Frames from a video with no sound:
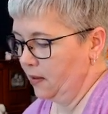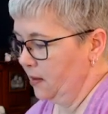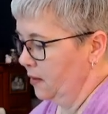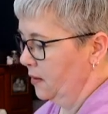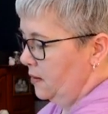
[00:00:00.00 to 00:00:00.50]

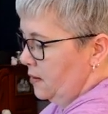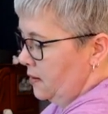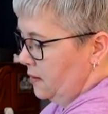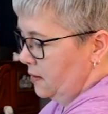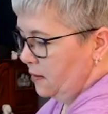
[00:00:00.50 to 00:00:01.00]
Don't,
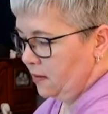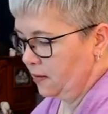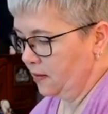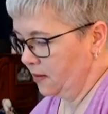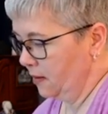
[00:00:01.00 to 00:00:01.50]

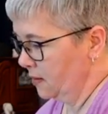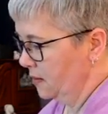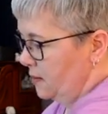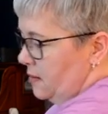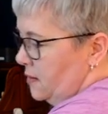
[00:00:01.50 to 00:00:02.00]
don't,
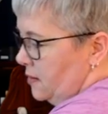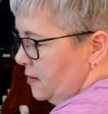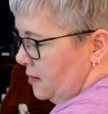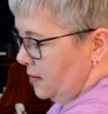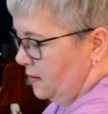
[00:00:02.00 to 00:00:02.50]

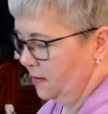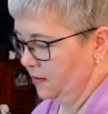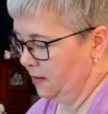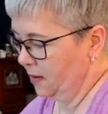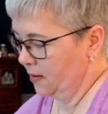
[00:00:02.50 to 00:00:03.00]

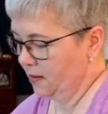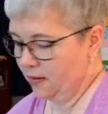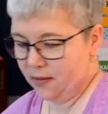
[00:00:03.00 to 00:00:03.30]
don't.